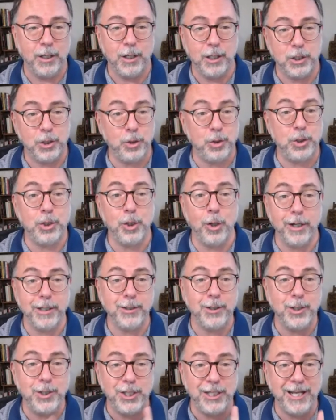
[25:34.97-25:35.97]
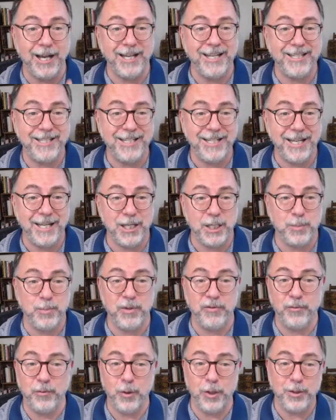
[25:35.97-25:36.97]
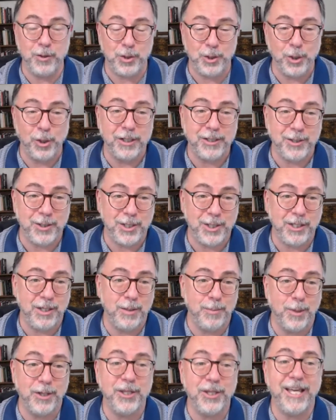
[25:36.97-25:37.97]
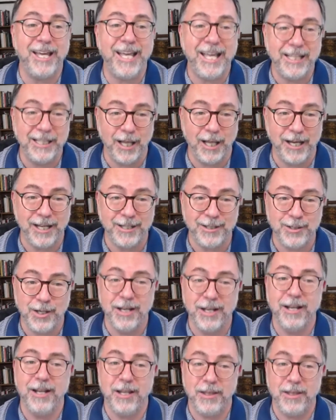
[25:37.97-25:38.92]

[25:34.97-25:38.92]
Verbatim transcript: because you start to see ideas before you start to see them on the headlines.